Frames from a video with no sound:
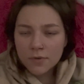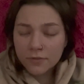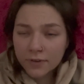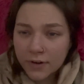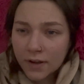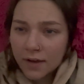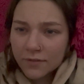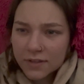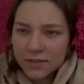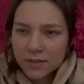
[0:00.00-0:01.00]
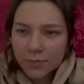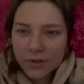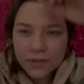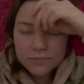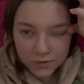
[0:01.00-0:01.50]
a very heavy
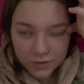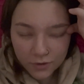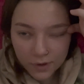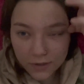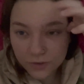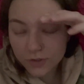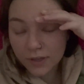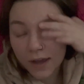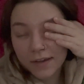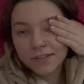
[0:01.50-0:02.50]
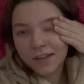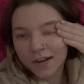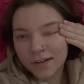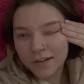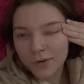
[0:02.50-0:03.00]
sleeper, so I usually ask
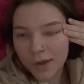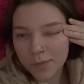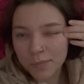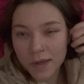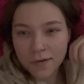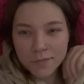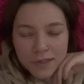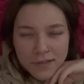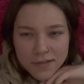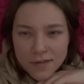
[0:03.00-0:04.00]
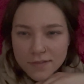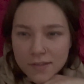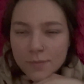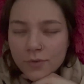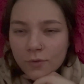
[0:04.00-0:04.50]
Kennedy to wake me up because I
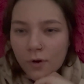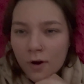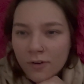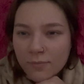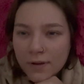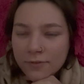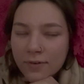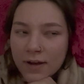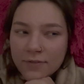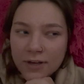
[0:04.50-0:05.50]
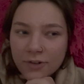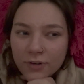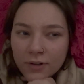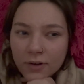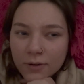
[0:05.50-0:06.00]
sleep through all of my 500
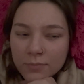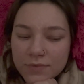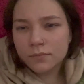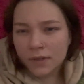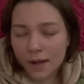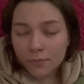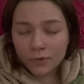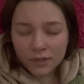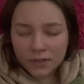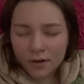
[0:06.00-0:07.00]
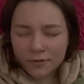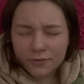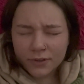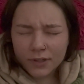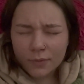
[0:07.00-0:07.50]
alarms. But I'm really not
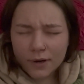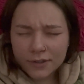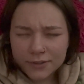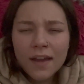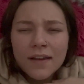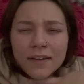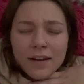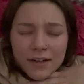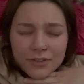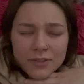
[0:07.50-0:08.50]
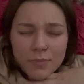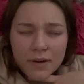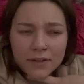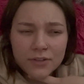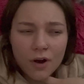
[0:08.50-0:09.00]
feeling well. I can actually
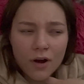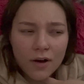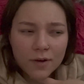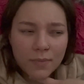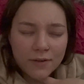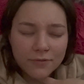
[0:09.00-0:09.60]
barely talk. My